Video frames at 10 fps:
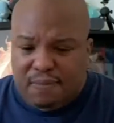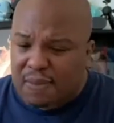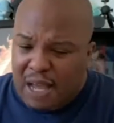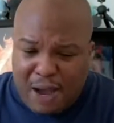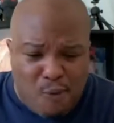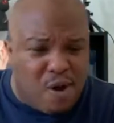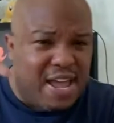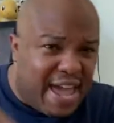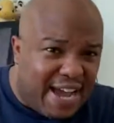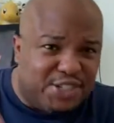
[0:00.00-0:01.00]
I want
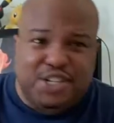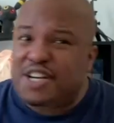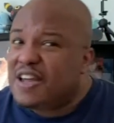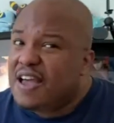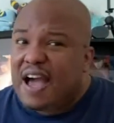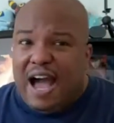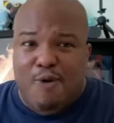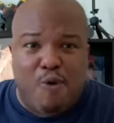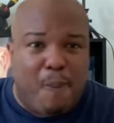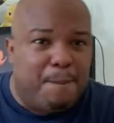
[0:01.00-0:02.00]
action. I
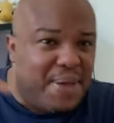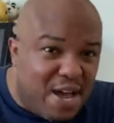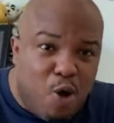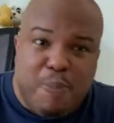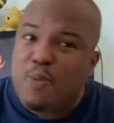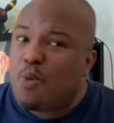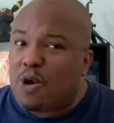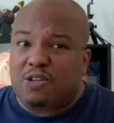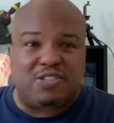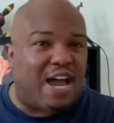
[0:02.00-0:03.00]
want big open
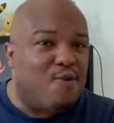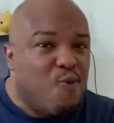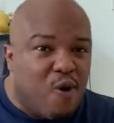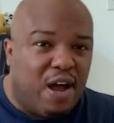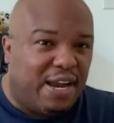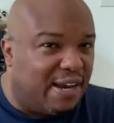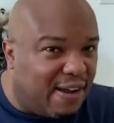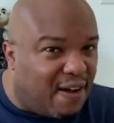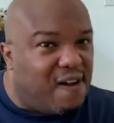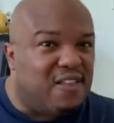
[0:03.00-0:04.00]
worlds. I want
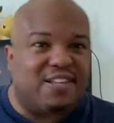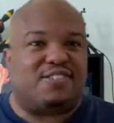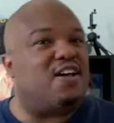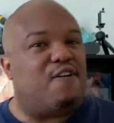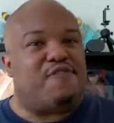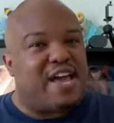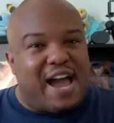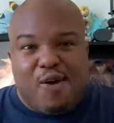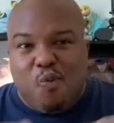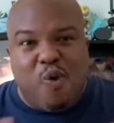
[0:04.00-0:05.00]
all that stuff. Like,
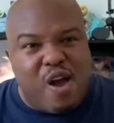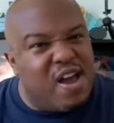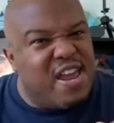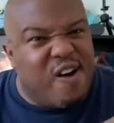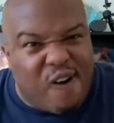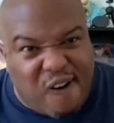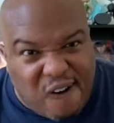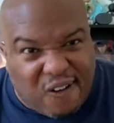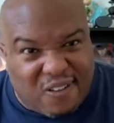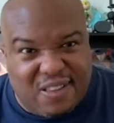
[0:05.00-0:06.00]
I want it
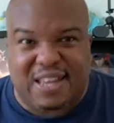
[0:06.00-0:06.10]
all.